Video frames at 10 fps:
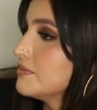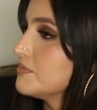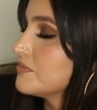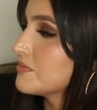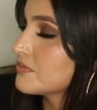
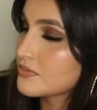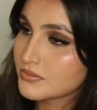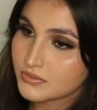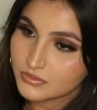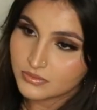
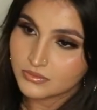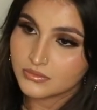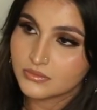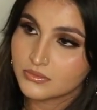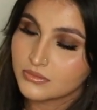
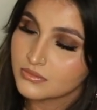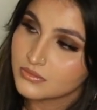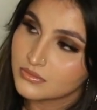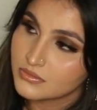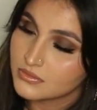
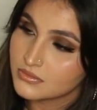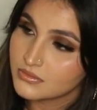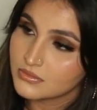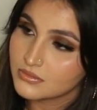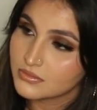
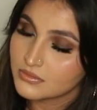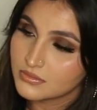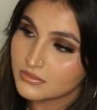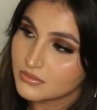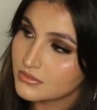
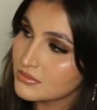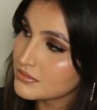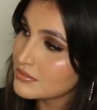The person shown says nothing.